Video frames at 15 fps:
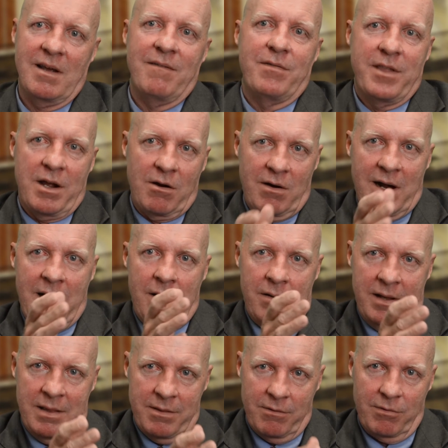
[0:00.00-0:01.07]
if they're
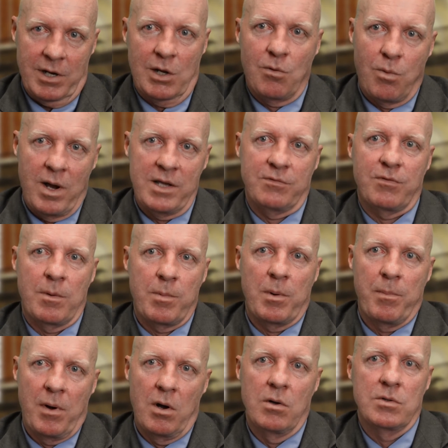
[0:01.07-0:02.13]
in the request for
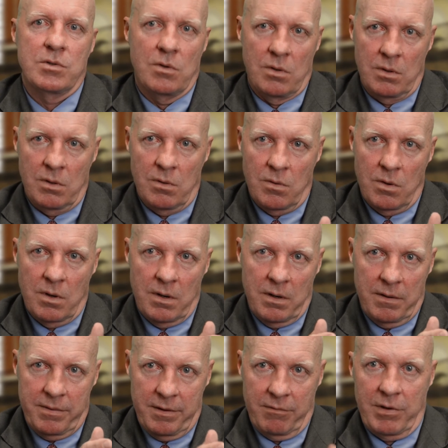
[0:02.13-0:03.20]
proposal
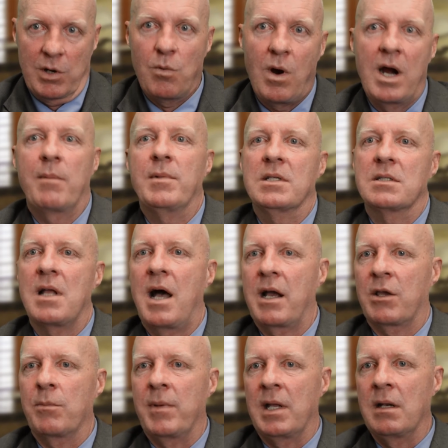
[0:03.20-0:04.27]
or the requirements
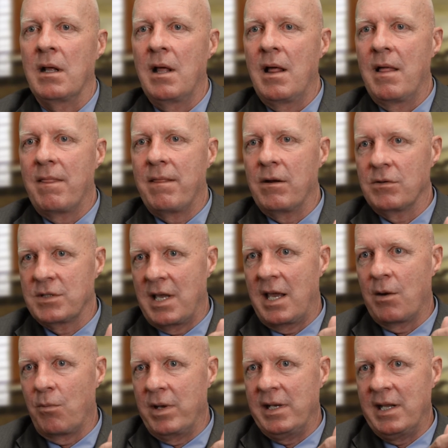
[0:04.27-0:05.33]
document, they're
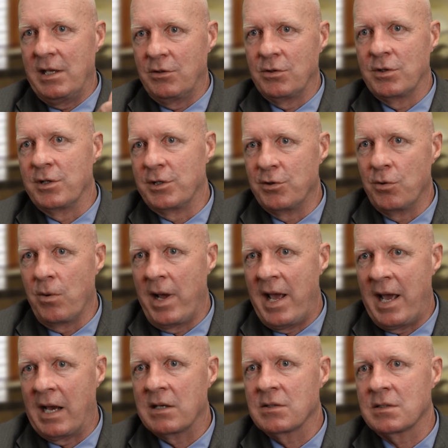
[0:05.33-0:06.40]
saying we need you to do
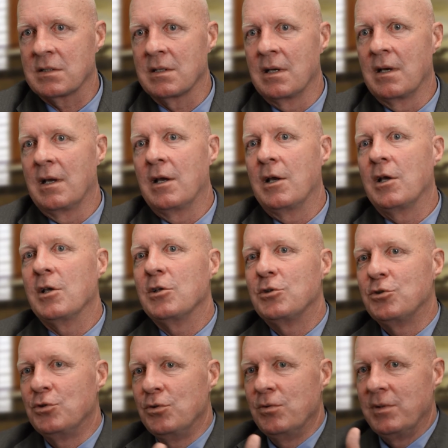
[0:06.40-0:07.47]
X,
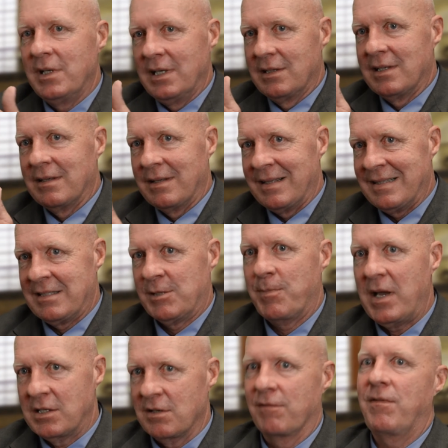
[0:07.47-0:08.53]
you need to
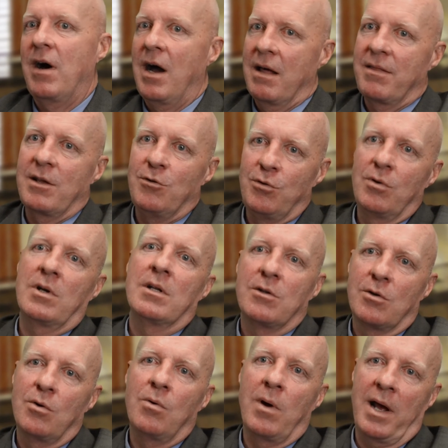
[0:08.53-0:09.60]
specify that you can
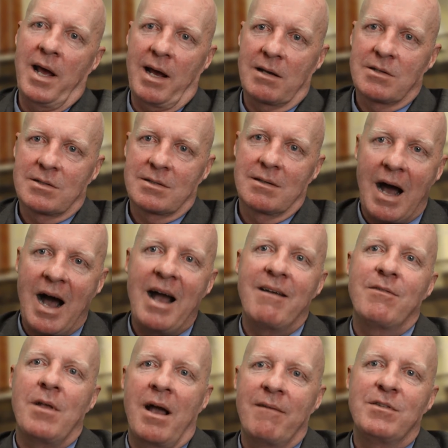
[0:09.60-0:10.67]
do X.
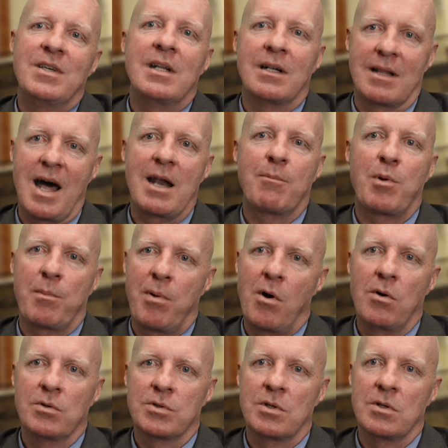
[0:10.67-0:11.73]
I've seen a lot of
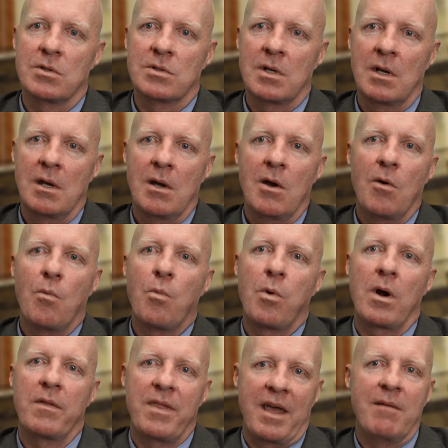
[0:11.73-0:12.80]
proposals
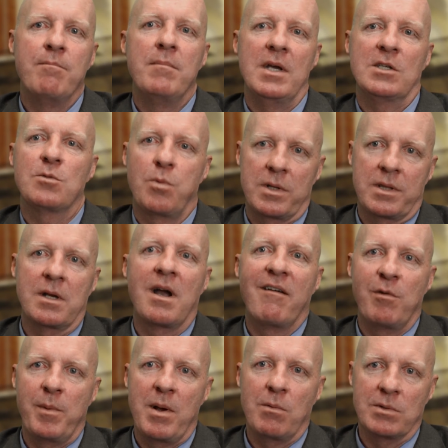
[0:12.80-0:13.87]
where they miss what the
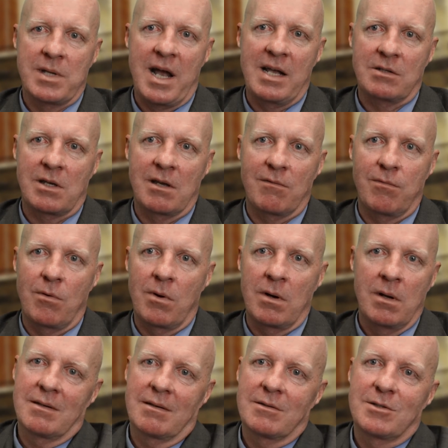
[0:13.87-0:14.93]
government was asking for.
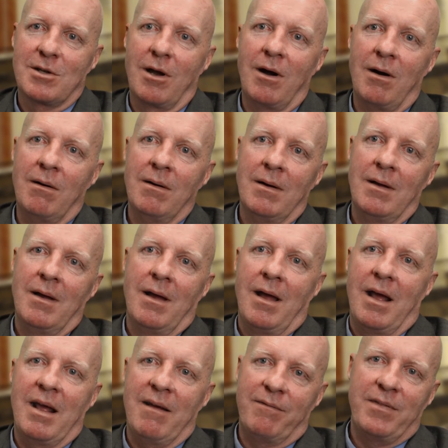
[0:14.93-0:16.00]
So
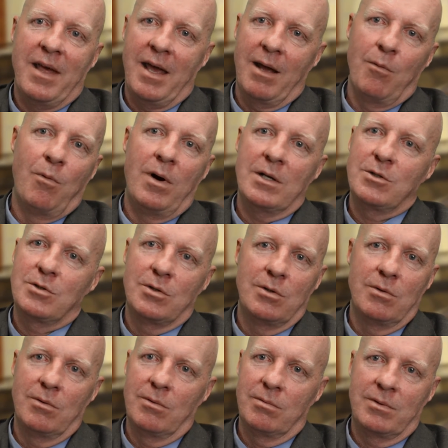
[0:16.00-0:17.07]
if they want
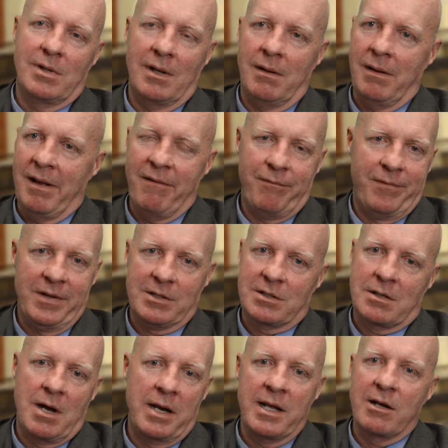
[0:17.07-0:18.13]
you to, if it's
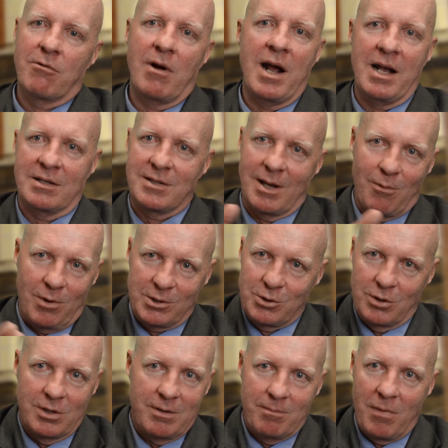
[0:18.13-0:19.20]
cutting grass, they want
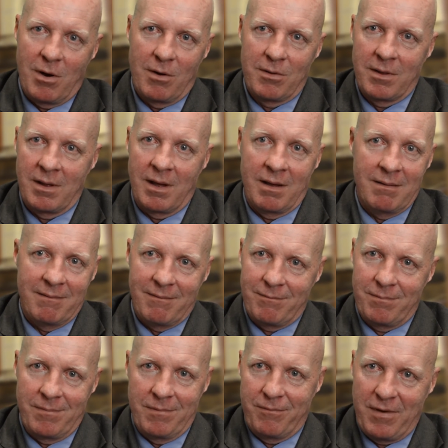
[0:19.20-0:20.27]
you to mow the
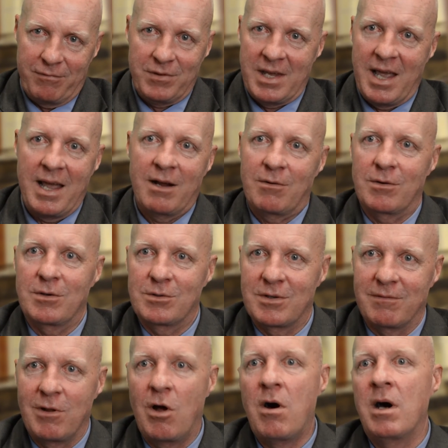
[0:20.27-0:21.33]
50 acres
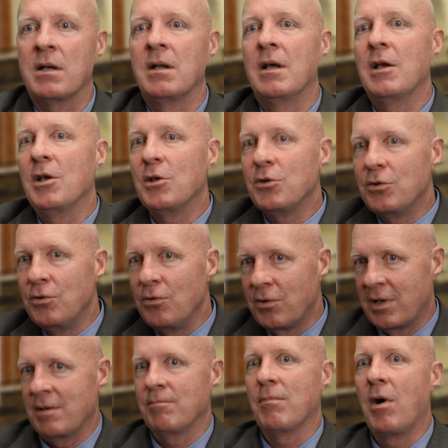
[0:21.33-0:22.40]
of lawn, you
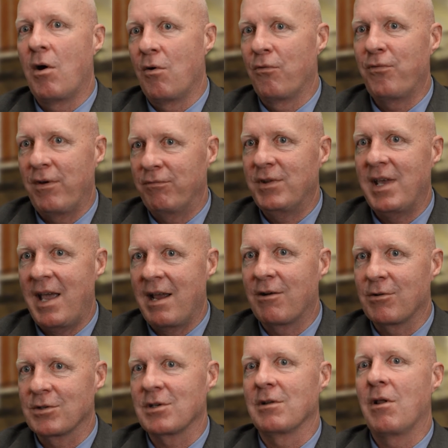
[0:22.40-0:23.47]
can mow 50
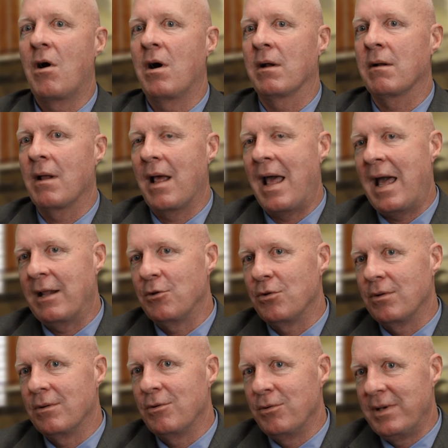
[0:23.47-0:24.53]
acres of lawn, and
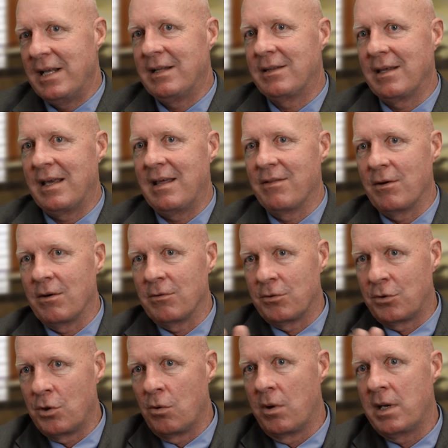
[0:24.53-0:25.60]
you need to either
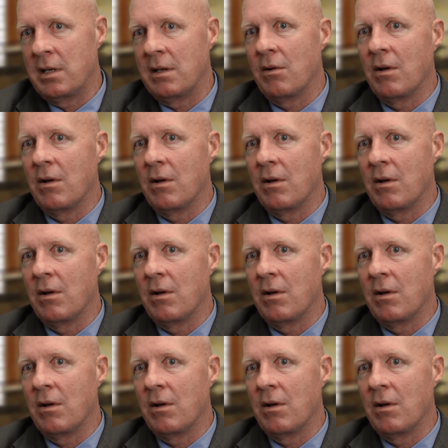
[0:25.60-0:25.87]
do it